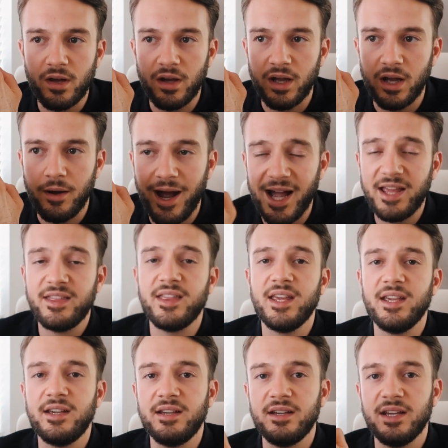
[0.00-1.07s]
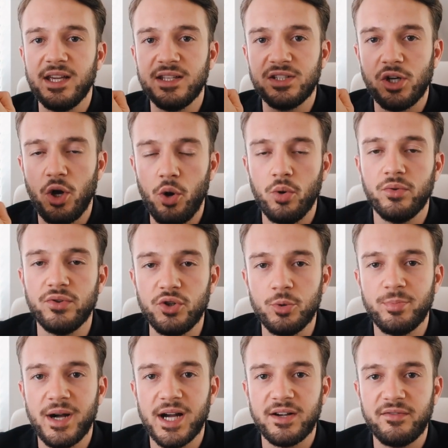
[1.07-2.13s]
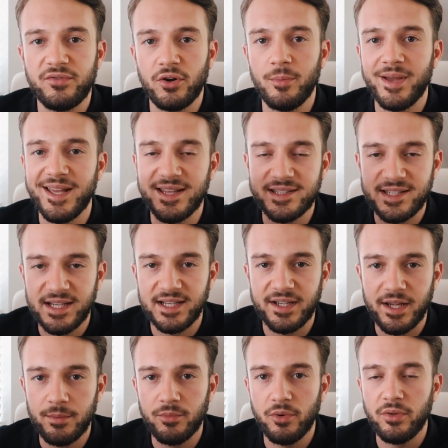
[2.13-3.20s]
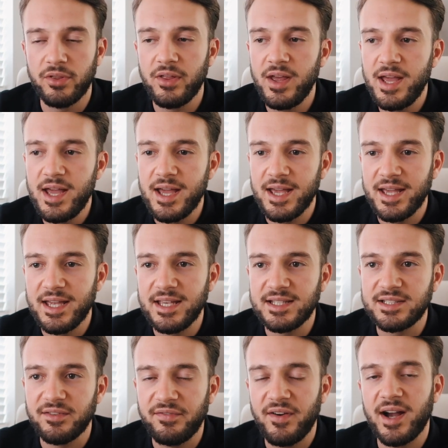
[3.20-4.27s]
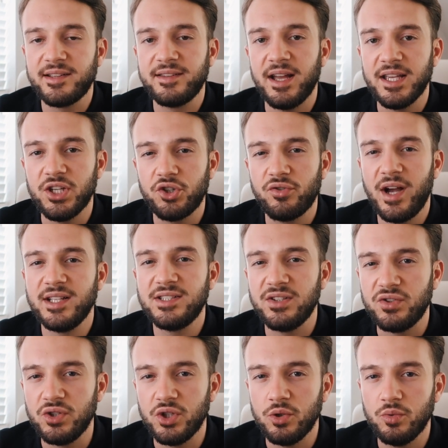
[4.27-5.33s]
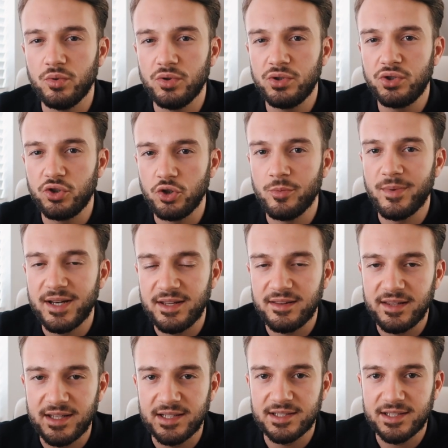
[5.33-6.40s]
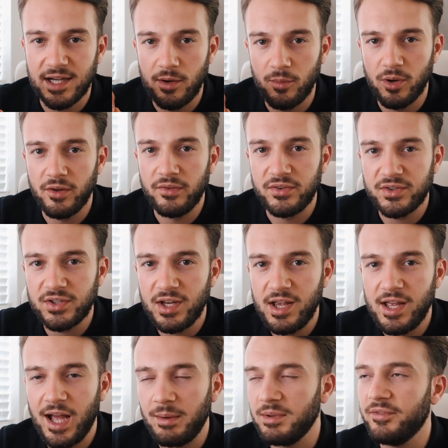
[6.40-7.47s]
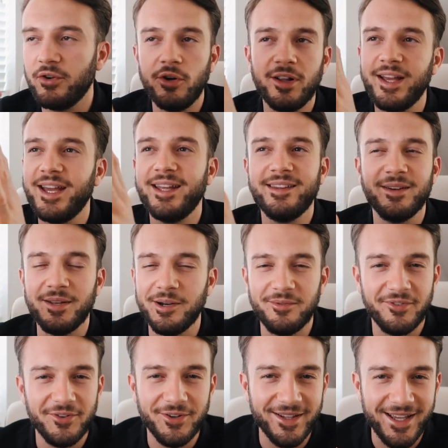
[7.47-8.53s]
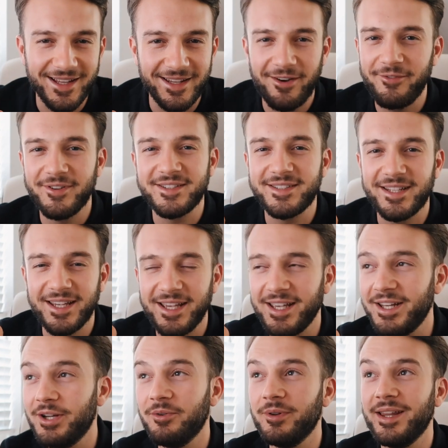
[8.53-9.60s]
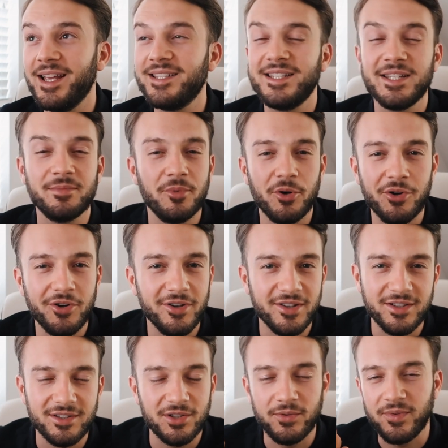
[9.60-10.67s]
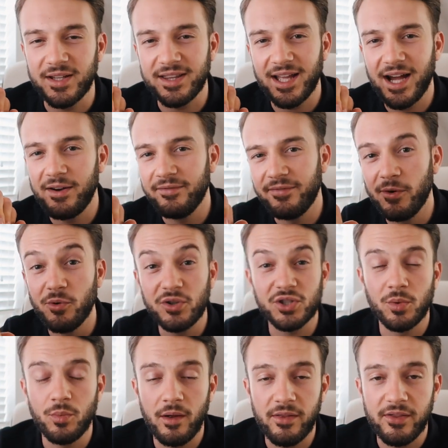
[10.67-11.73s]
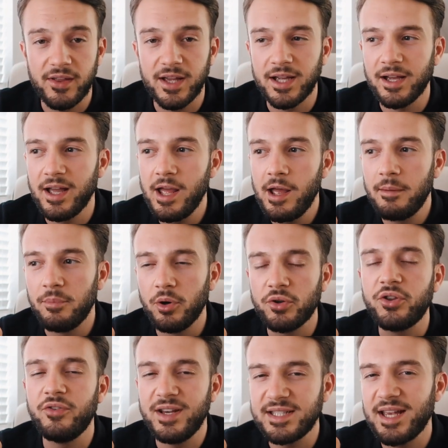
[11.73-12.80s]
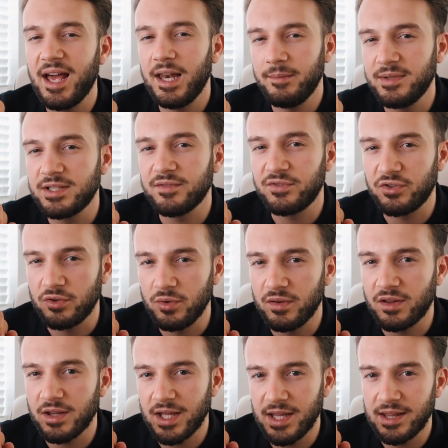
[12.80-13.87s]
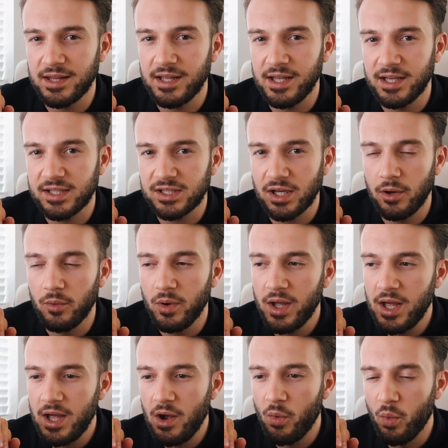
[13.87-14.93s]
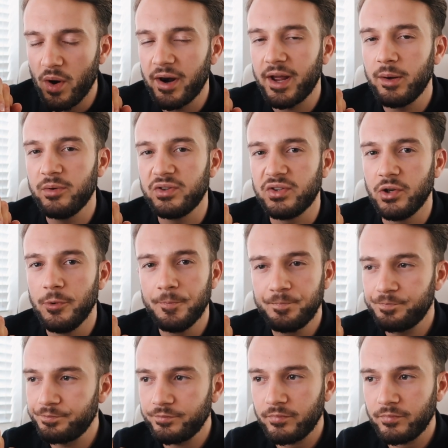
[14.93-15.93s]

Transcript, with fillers: I think is holding you back from hitting 10k a month is the fact that you're trying to do too many things at once. And we've all heard that, you know, we've all heard everyone say, you know, less is more and stuff like that, and focus on one thing. But there is an element of truth in there. So what I would do,